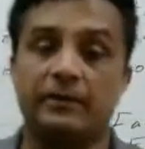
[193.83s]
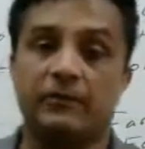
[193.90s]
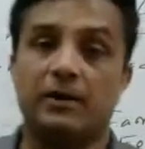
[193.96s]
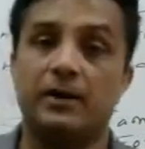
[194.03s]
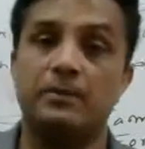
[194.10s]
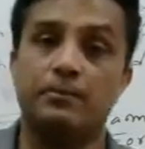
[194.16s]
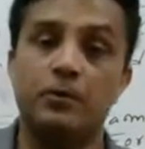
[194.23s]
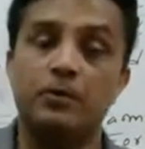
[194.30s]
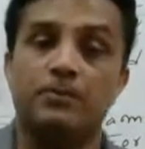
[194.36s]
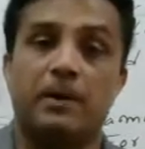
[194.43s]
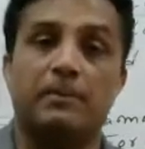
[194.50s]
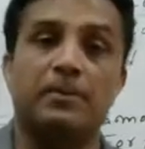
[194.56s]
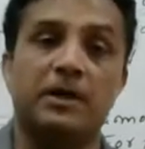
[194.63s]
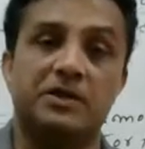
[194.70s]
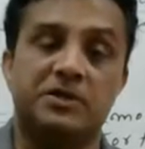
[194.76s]
One book
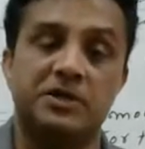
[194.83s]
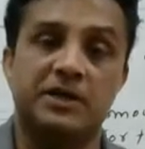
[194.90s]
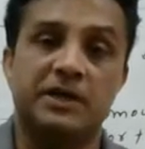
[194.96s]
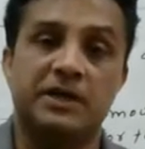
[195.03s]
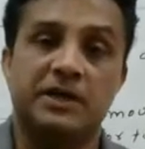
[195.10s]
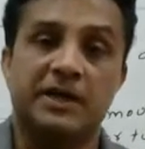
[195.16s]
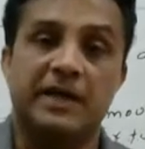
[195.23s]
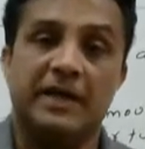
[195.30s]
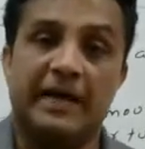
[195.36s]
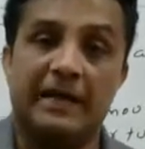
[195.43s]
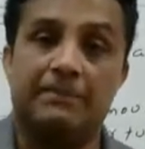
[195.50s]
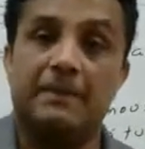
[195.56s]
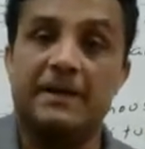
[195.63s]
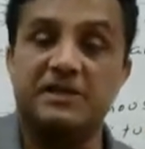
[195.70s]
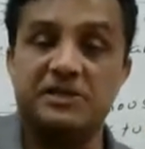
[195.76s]
published, it
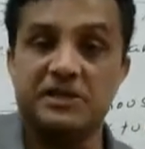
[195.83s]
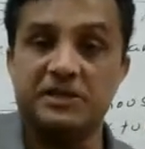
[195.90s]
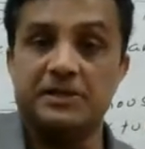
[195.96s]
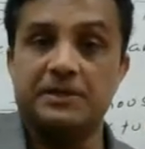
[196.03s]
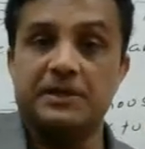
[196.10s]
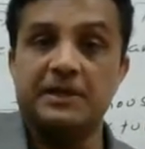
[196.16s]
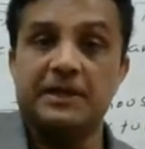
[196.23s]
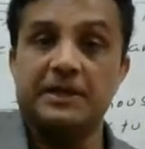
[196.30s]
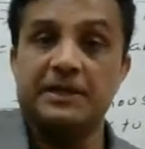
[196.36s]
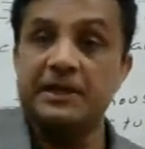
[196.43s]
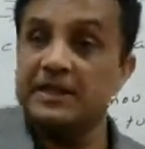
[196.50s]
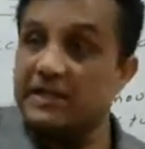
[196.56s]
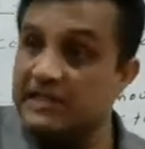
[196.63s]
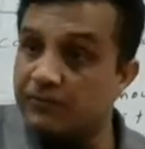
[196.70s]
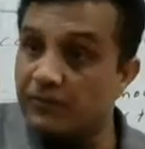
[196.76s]
mentioned there
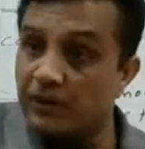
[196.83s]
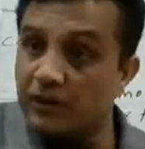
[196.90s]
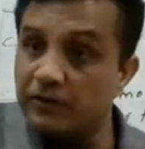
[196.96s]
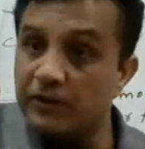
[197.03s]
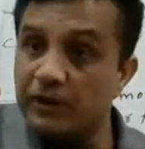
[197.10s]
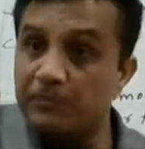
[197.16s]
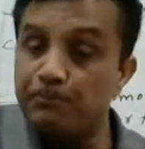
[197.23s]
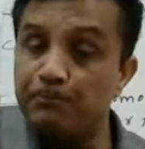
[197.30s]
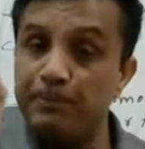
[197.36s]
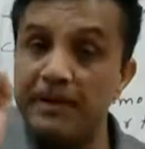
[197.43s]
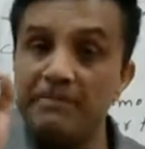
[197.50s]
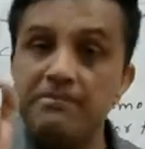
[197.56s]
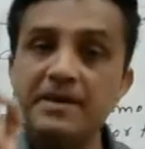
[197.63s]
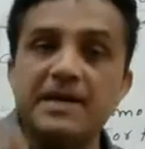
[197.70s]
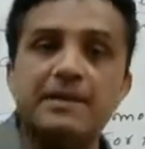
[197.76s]
is one of the
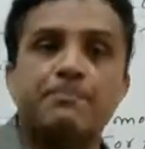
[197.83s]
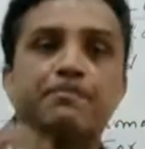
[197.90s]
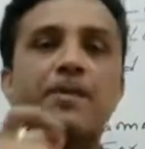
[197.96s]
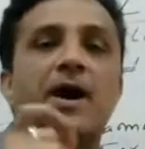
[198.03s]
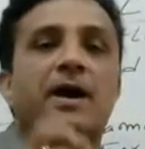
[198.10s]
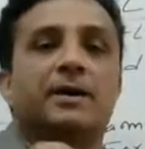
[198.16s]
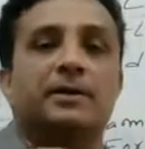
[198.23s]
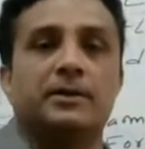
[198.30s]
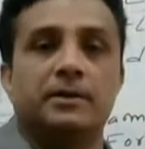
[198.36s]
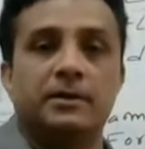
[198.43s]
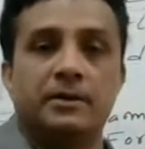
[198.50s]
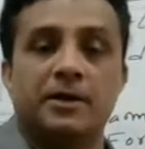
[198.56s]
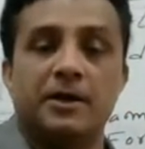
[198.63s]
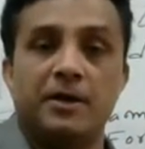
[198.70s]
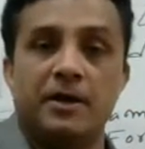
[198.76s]
premier brand
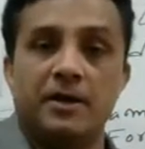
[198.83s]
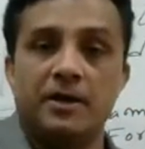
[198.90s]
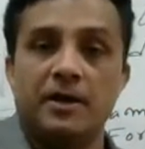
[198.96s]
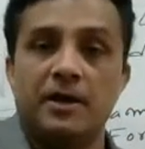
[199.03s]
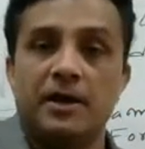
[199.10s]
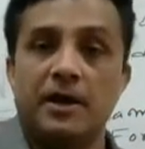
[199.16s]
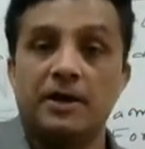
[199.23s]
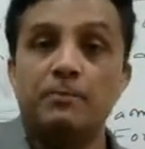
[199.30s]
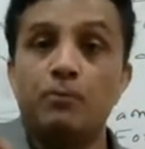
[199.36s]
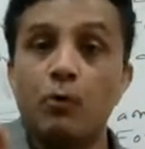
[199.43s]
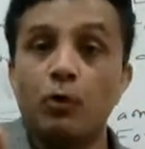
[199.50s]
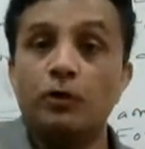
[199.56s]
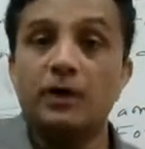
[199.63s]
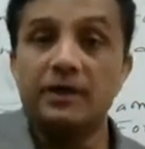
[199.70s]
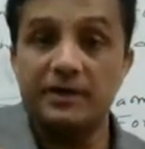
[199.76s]
in
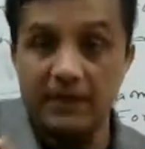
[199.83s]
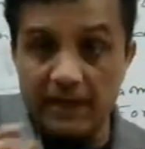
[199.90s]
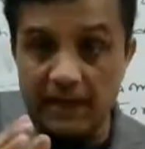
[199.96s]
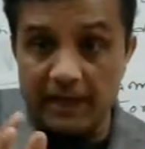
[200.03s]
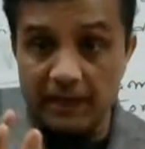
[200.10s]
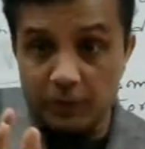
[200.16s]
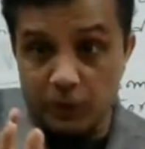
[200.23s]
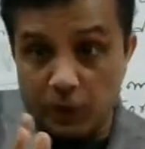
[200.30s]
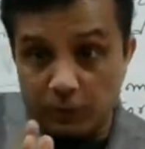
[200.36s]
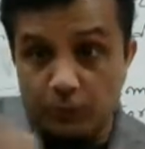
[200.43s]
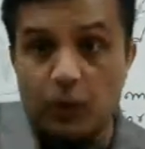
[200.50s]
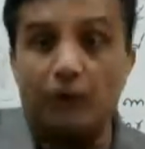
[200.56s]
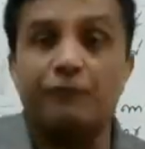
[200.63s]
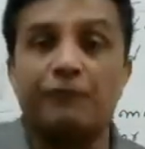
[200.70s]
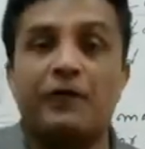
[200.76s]
more
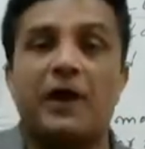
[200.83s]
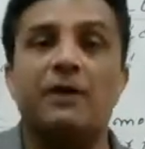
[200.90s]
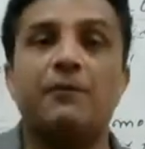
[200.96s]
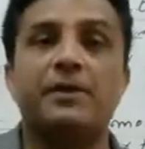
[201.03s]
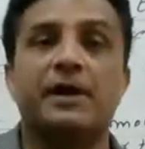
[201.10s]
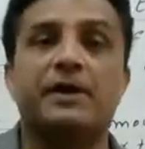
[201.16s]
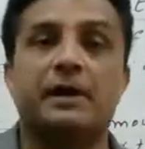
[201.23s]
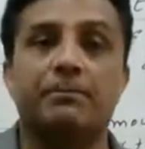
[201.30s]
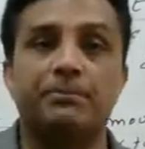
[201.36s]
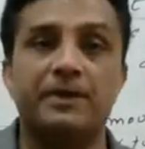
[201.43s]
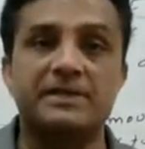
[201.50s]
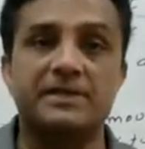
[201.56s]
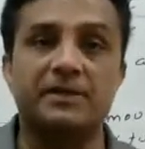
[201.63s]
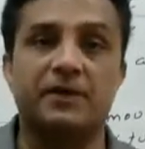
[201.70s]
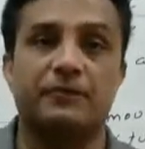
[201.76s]
top 500
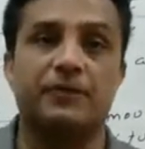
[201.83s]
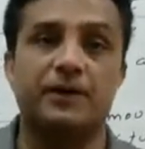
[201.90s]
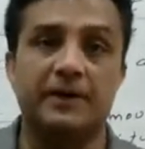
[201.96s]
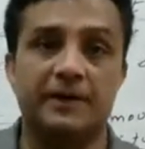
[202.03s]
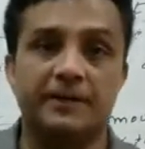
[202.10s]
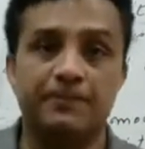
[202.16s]
companies in the world.